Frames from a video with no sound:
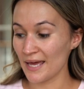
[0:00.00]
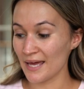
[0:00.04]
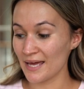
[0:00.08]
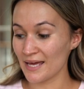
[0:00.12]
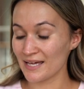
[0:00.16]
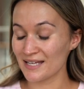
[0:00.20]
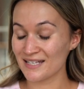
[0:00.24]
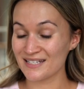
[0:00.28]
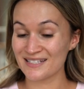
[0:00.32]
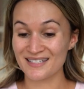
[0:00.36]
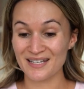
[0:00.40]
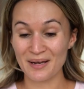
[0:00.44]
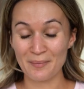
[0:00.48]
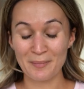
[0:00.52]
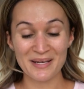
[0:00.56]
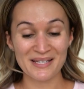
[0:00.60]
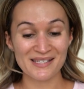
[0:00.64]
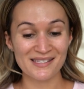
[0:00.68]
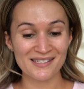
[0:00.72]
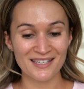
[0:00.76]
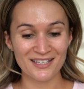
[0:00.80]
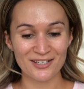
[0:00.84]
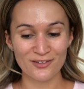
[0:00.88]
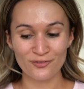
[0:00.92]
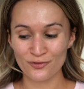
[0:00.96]
and my
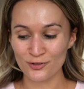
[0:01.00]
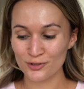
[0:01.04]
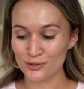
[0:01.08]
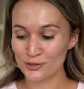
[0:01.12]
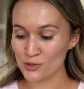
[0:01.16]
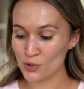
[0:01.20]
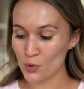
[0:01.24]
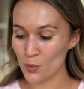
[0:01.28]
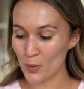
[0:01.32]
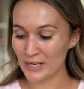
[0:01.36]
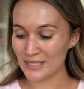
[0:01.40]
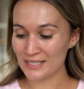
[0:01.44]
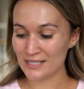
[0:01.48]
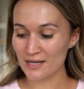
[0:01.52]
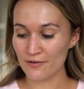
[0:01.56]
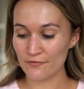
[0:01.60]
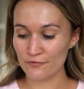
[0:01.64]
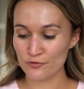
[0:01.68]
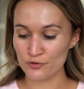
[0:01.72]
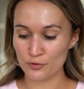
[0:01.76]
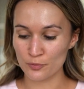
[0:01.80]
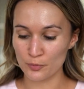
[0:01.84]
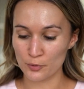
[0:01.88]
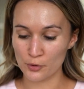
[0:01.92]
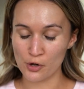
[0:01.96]
skin feels quite
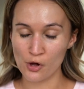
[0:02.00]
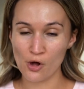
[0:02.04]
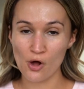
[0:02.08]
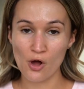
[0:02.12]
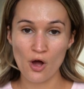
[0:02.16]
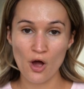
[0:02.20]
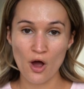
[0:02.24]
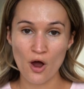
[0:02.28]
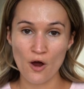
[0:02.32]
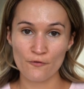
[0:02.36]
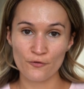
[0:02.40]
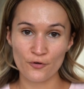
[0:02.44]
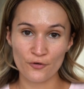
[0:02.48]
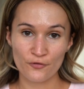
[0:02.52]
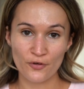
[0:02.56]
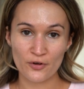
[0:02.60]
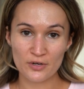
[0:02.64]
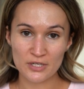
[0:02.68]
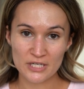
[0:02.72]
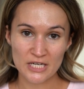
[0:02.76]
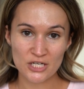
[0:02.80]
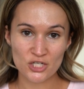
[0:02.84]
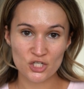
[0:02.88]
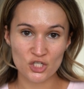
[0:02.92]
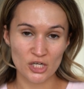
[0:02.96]
comfortable. For
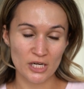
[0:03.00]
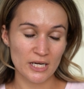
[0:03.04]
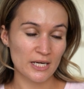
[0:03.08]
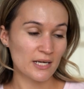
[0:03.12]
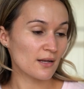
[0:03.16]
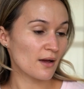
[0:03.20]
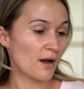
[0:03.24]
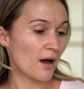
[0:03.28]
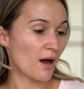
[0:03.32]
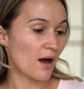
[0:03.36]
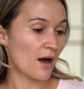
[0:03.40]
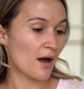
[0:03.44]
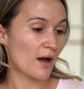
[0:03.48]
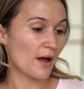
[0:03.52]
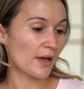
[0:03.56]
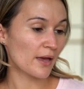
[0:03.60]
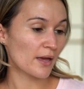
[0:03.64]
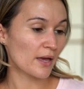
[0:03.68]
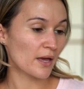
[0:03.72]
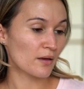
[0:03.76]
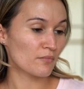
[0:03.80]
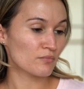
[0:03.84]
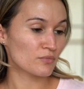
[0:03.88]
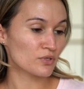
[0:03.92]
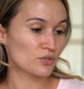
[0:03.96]
foundation,
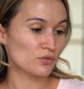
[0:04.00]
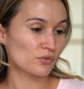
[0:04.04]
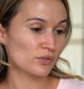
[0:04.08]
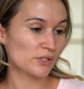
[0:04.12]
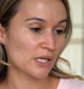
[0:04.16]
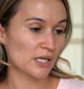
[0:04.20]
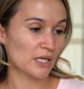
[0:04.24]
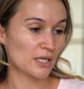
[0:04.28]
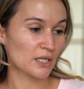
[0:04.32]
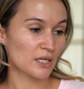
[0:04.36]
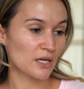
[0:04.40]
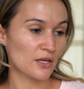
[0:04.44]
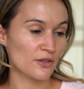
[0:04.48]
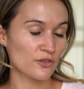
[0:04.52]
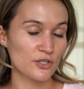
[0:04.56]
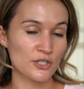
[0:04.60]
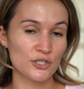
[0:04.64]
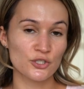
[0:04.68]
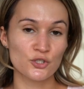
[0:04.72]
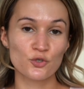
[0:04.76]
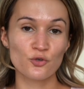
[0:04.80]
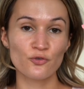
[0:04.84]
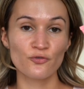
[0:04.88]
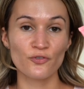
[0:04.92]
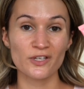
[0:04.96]
I am using the
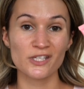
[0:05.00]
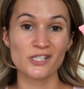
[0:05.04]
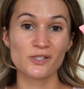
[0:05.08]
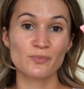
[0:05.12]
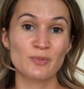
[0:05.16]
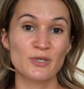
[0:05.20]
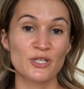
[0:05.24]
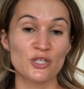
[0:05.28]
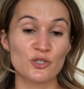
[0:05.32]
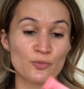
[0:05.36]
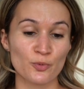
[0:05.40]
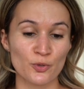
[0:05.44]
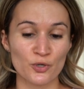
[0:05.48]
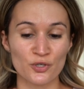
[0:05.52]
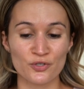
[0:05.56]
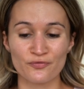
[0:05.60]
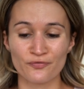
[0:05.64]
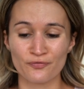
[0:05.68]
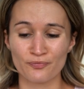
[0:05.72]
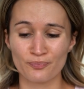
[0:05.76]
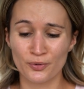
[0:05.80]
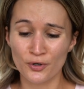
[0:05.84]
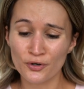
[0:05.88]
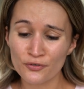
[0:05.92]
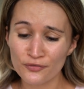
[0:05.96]
Too Faced Peach
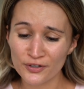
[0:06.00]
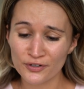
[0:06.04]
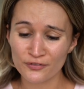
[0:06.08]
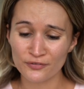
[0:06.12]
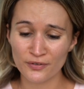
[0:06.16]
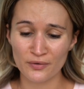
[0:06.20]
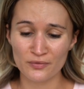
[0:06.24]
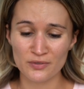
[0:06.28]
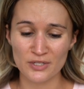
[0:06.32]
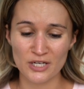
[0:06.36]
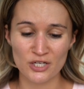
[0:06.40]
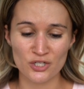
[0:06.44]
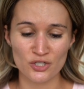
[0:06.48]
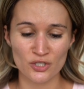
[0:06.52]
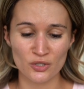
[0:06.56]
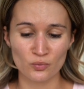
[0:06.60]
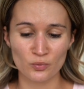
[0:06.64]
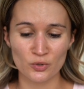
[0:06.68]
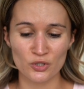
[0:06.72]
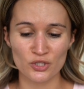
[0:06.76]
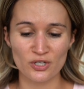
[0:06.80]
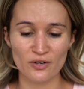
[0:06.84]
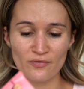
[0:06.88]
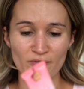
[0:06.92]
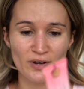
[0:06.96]
Perfect Foundation,
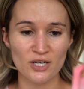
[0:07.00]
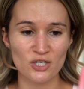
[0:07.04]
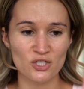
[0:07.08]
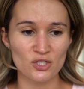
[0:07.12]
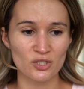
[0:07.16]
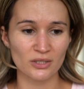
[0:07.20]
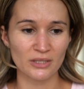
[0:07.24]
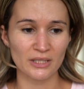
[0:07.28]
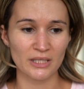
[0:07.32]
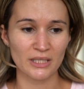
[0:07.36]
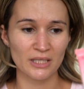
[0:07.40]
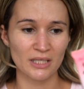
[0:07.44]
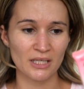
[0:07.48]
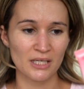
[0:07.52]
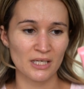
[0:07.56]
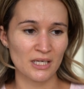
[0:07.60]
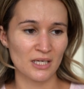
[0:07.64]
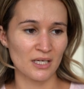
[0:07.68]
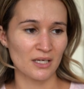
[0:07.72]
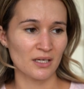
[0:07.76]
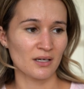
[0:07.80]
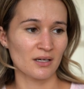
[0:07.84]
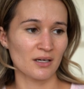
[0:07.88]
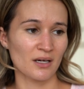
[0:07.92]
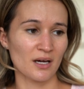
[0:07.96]
which I've actually
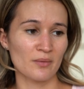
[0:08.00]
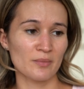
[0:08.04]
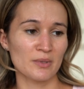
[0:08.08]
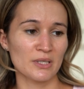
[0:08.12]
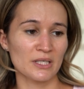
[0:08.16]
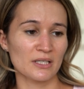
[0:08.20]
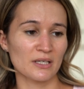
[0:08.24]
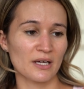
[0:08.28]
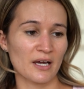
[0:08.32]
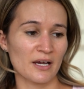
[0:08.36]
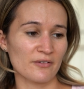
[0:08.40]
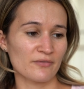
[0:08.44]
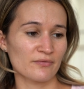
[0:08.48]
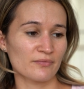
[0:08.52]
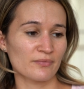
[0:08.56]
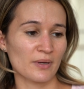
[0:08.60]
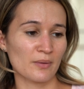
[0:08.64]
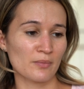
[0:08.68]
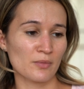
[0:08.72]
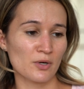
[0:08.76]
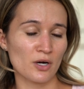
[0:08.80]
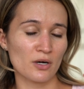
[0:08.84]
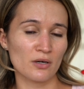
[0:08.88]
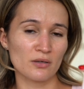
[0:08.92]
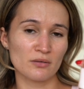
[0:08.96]
I mean, I've,
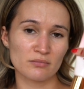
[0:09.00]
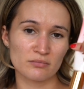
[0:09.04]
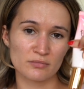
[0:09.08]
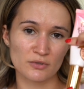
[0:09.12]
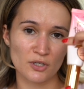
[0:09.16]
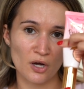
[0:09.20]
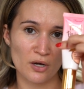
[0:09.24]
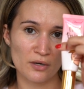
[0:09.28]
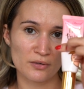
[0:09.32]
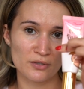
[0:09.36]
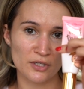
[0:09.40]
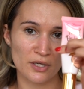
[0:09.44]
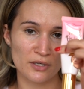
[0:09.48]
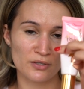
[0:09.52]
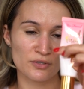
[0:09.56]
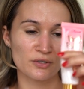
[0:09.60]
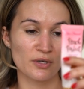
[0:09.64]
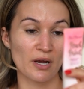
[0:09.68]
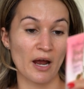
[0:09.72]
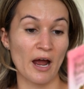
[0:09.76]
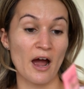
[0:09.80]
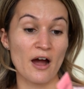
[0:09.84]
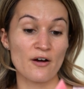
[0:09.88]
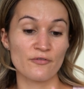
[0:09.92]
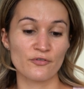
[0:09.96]
I've gone, gone down to
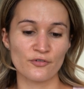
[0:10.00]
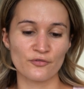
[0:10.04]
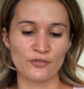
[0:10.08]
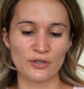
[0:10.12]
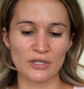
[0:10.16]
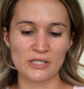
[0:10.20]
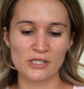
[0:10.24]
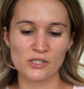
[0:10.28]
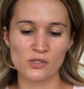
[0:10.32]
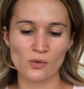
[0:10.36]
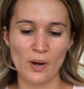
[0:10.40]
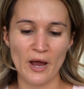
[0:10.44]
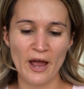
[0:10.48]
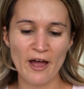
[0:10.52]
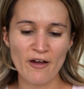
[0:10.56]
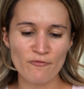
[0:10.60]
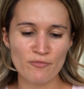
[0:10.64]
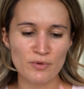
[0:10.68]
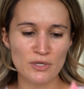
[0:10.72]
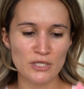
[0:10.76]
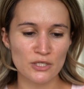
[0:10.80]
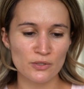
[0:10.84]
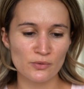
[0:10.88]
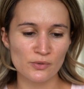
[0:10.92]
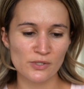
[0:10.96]
half of it. So I have
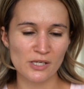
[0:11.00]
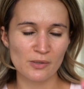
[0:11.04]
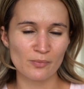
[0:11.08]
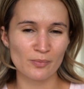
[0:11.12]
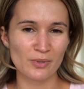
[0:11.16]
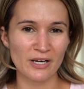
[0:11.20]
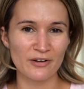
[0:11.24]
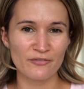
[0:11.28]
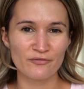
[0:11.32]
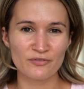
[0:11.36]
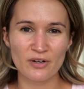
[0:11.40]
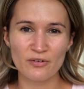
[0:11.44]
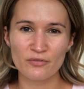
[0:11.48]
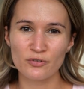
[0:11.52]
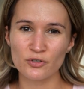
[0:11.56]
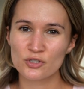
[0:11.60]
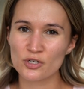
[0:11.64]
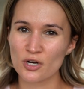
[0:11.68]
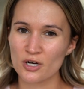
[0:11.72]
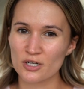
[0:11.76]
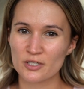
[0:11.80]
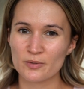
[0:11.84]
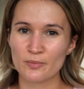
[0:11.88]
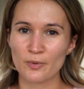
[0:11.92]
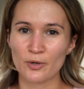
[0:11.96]
been using, but I've never
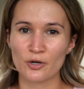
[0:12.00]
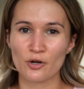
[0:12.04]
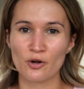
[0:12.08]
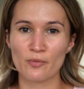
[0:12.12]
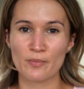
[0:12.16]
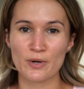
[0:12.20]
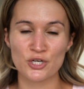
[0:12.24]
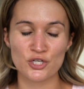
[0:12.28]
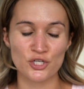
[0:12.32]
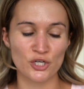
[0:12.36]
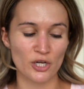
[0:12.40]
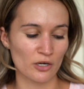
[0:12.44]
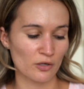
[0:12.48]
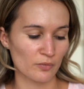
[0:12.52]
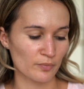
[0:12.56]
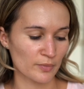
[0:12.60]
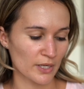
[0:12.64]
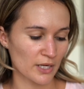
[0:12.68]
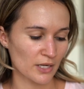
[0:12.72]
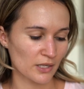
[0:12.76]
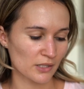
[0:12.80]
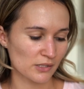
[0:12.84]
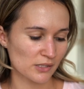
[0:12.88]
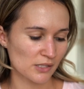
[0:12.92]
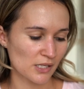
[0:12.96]
talked about it on my channel
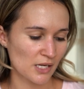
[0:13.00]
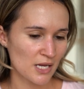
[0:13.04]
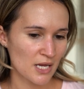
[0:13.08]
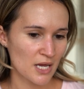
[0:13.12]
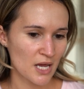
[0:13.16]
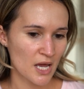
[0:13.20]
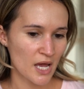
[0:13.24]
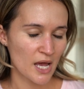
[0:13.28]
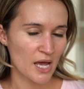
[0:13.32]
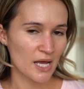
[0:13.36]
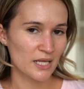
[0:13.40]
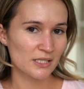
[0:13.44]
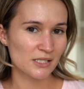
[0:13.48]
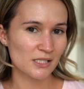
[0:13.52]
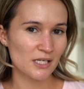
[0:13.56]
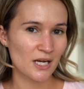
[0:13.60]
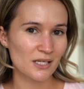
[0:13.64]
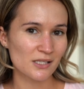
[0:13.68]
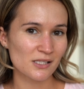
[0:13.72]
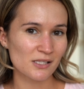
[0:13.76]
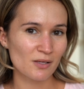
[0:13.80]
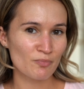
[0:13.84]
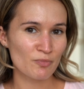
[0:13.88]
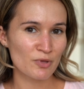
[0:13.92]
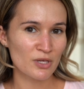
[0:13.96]
because it's
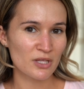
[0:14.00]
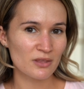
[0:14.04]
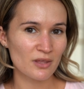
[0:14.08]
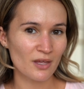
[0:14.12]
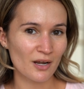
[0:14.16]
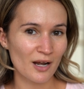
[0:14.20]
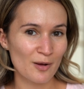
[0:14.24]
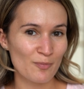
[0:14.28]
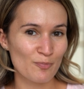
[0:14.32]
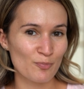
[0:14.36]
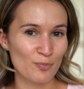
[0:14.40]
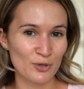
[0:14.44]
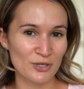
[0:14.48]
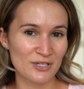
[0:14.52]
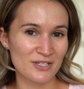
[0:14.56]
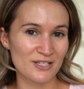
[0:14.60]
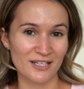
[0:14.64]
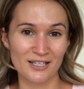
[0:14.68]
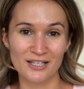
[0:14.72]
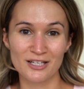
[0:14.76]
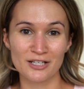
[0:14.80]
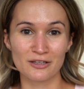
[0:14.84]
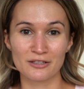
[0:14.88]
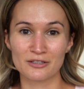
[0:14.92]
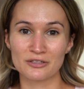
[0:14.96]
not something that I
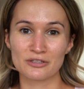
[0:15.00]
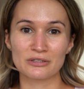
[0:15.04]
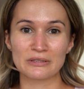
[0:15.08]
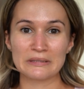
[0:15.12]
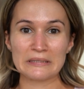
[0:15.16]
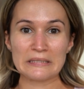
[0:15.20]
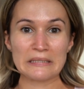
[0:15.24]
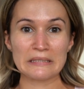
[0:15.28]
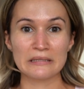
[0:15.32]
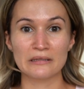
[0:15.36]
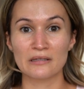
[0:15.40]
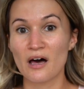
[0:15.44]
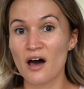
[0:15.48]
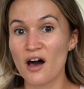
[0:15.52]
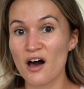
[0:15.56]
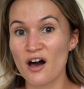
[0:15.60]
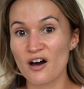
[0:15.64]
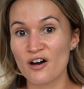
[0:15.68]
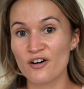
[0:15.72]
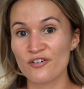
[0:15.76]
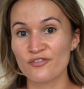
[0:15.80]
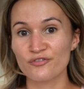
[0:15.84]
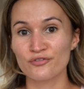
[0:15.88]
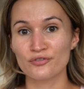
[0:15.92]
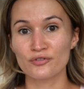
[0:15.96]
particularly
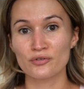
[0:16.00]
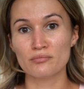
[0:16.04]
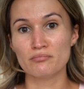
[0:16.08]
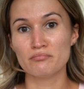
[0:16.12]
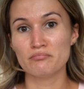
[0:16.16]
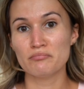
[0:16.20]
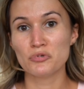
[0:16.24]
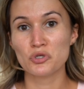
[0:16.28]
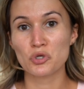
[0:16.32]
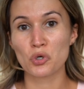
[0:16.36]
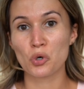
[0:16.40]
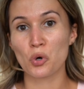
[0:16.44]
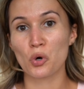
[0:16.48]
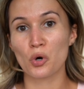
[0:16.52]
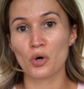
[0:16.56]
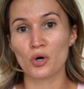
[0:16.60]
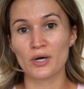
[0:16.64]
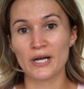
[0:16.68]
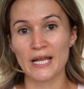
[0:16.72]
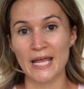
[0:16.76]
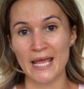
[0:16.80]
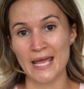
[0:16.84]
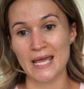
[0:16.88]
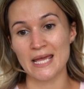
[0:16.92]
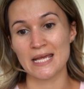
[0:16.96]
love nor
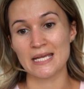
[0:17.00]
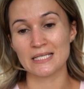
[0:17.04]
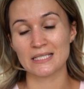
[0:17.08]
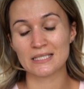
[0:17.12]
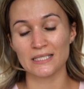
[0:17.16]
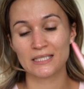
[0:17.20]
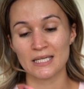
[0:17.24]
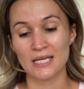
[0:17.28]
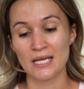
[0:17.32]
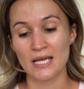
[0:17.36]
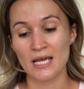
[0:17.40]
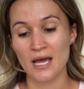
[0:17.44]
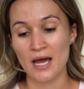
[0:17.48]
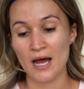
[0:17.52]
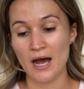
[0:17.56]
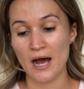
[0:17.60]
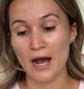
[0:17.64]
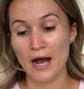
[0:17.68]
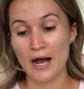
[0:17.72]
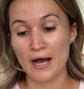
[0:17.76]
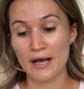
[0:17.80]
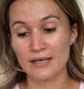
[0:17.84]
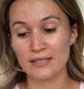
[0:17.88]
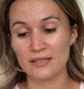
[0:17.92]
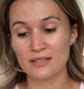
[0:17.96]
hate.
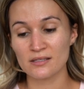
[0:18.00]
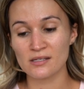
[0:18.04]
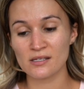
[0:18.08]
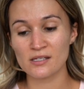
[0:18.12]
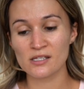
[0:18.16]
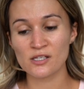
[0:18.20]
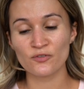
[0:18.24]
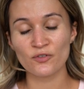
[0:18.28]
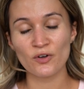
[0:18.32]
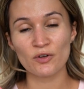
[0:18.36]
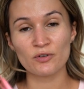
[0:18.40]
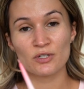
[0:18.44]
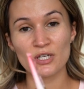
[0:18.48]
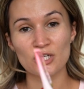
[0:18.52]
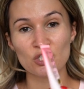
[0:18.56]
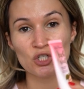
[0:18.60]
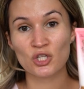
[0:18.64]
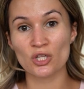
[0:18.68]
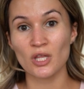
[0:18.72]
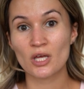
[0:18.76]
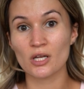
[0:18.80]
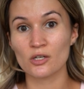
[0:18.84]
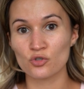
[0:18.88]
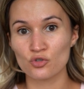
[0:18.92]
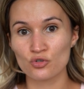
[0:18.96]
Uh, this is a
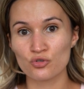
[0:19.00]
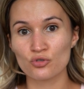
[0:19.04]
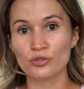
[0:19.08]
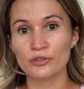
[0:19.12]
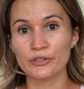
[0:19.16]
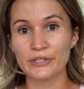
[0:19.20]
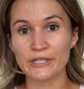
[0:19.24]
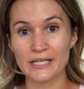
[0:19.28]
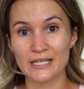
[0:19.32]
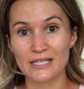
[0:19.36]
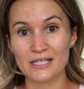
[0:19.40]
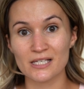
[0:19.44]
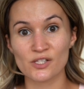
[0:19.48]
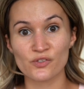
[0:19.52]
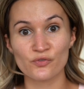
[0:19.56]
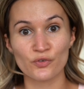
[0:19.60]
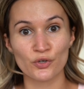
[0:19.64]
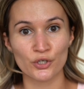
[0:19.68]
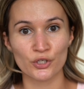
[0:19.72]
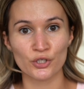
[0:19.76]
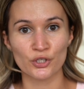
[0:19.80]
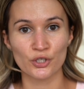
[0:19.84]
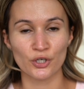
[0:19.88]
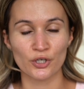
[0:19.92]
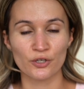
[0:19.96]
foundation that truly is
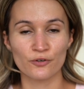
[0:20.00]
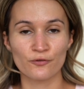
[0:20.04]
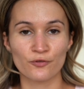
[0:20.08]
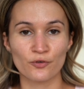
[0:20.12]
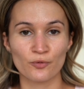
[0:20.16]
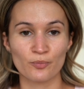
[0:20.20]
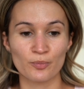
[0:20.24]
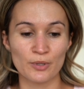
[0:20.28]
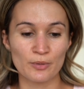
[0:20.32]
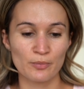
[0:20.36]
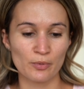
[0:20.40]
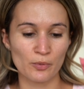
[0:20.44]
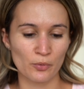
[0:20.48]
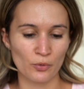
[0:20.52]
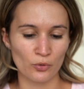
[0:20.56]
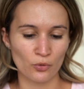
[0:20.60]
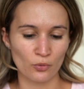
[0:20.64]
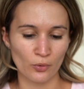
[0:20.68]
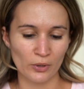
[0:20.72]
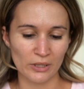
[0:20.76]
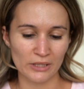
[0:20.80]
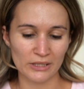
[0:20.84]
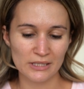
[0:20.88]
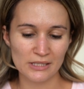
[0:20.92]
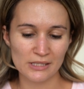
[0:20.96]
very good for people with
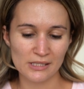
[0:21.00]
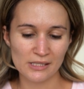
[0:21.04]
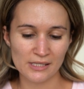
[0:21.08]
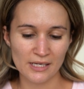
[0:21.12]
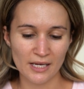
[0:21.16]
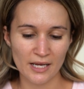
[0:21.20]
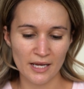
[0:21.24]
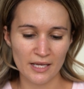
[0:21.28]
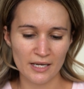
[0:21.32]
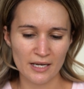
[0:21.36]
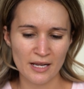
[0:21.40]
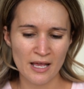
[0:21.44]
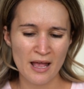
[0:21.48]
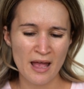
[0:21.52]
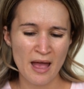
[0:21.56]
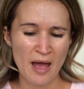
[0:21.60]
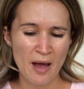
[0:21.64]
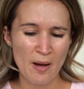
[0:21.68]
oily skin,